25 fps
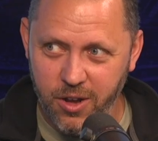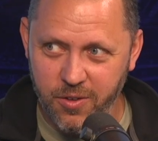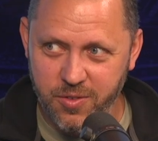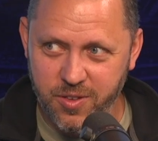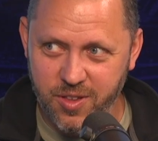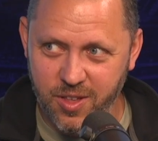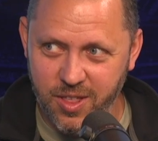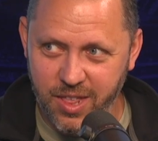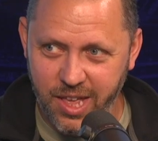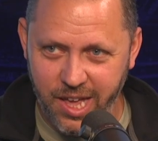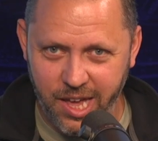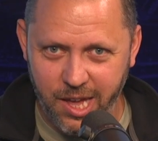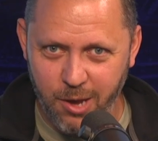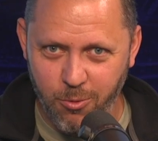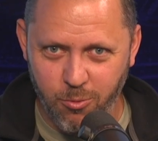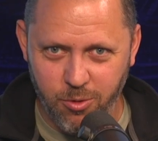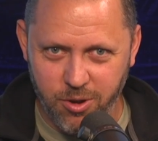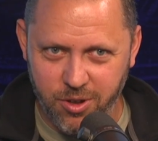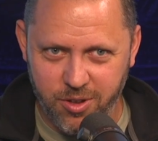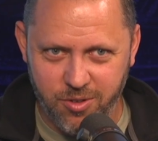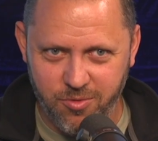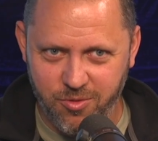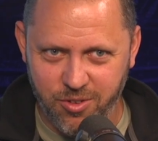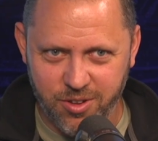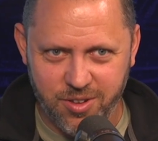so that it would
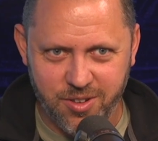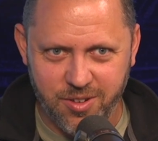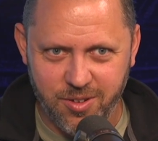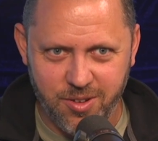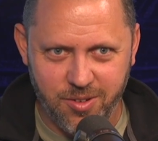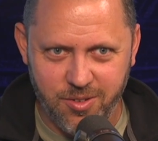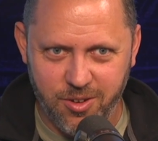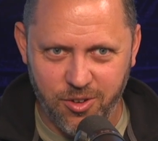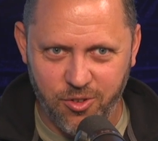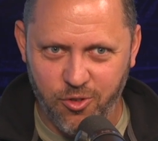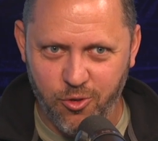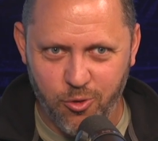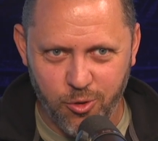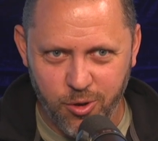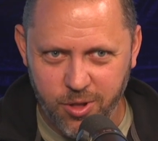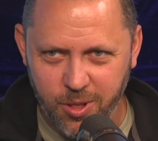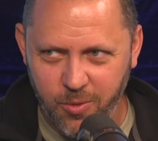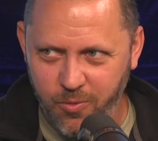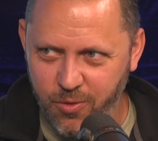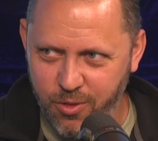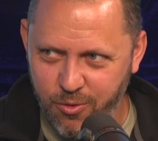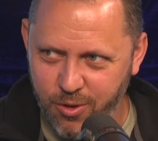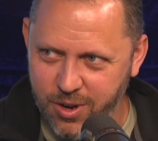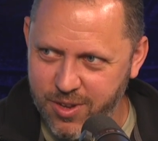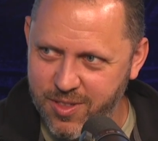just destroy them for
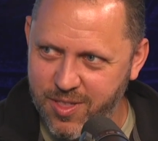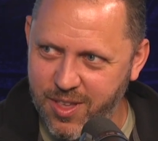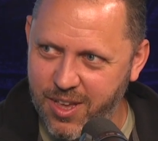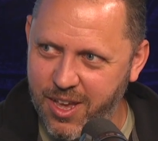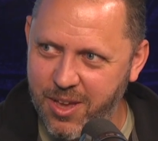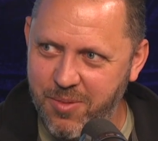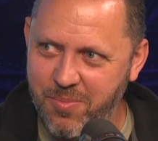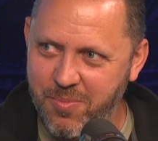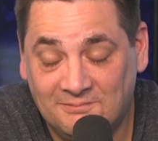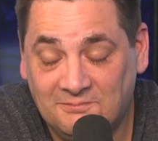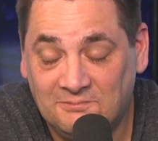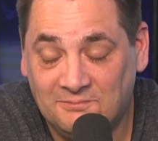the rest of the game.